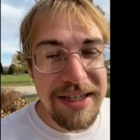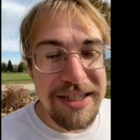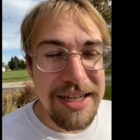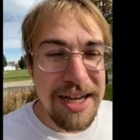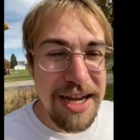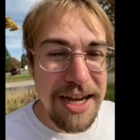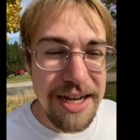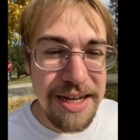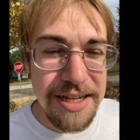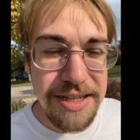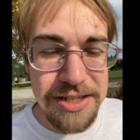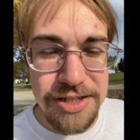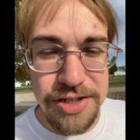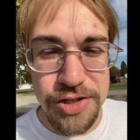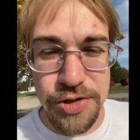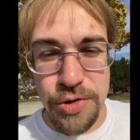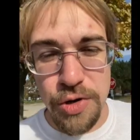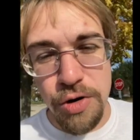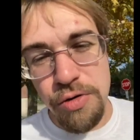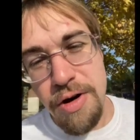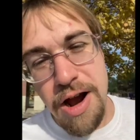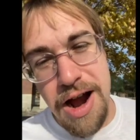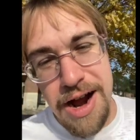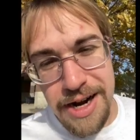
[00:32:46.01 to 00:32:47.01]
science to
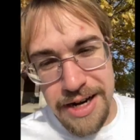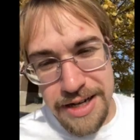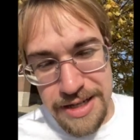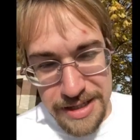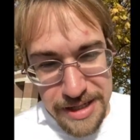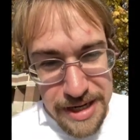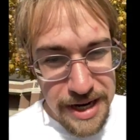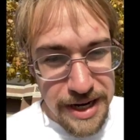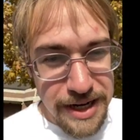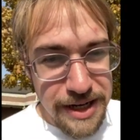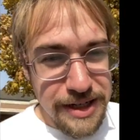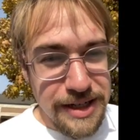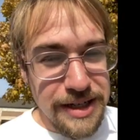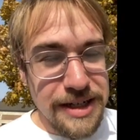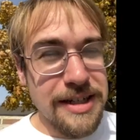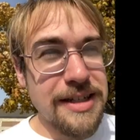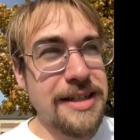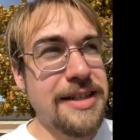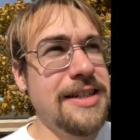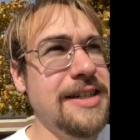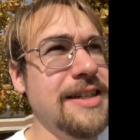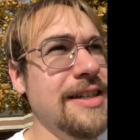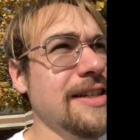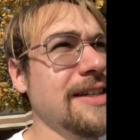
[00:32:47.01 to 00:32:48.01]
a rocket
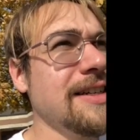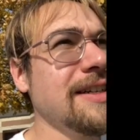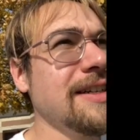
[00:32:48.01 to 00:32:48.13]
scientist.